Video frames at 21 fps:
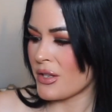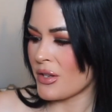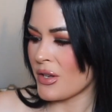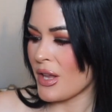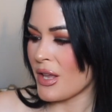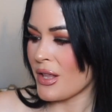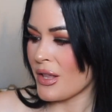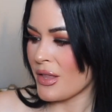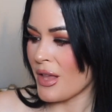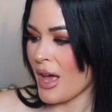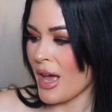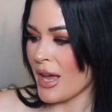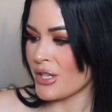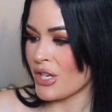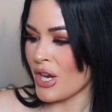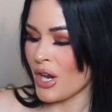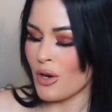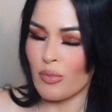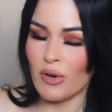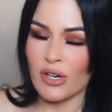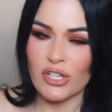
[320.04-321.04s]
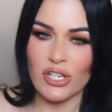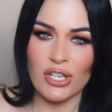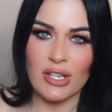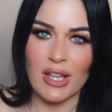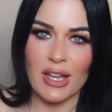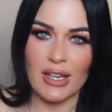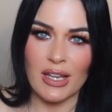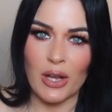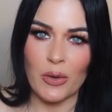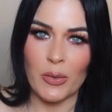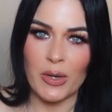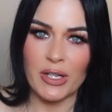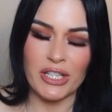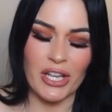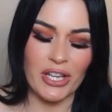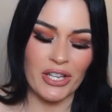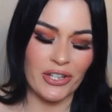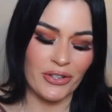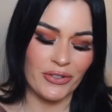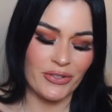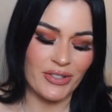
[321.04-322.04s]
the eyeshadow brushes. I can't wait
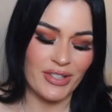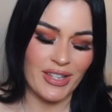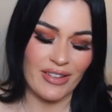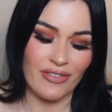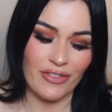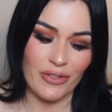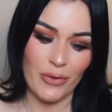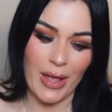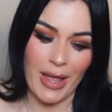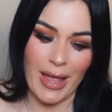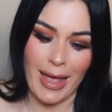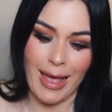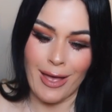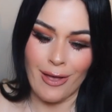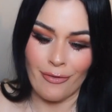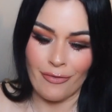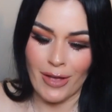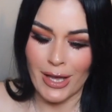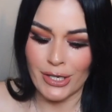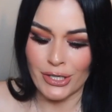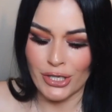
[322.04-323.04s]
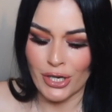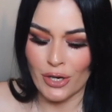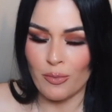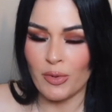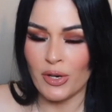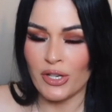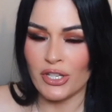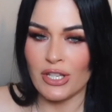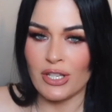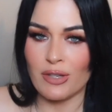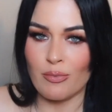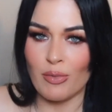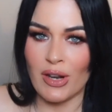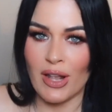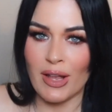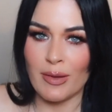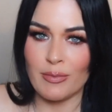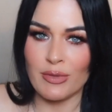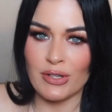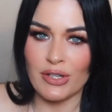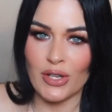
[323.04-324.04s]
to use, even though I have eyeshadow brushes, but
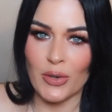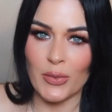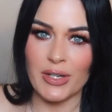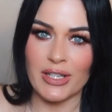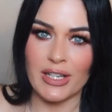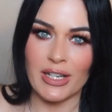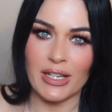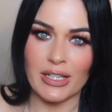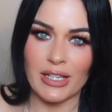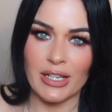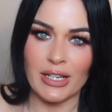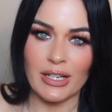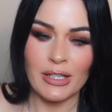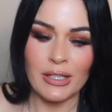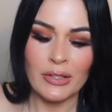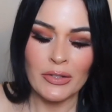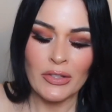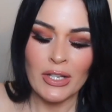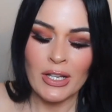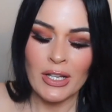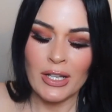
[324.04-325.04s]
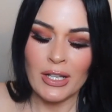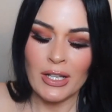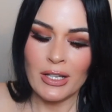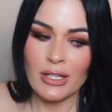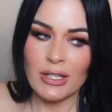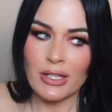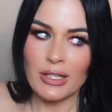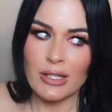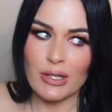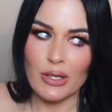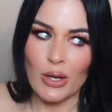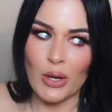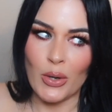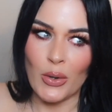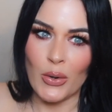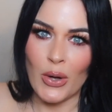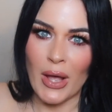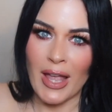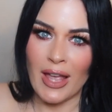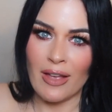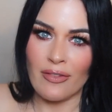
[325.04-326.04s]
I'm so addicted. So
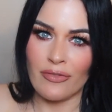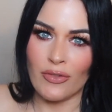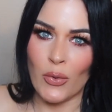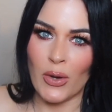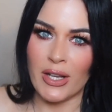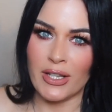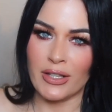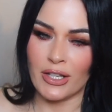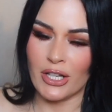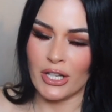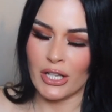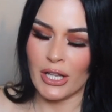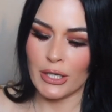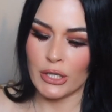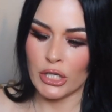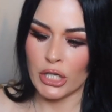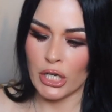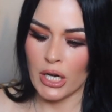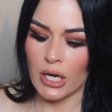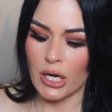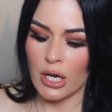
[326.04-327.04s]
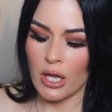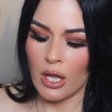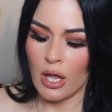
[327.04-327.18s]
I have quite the collection.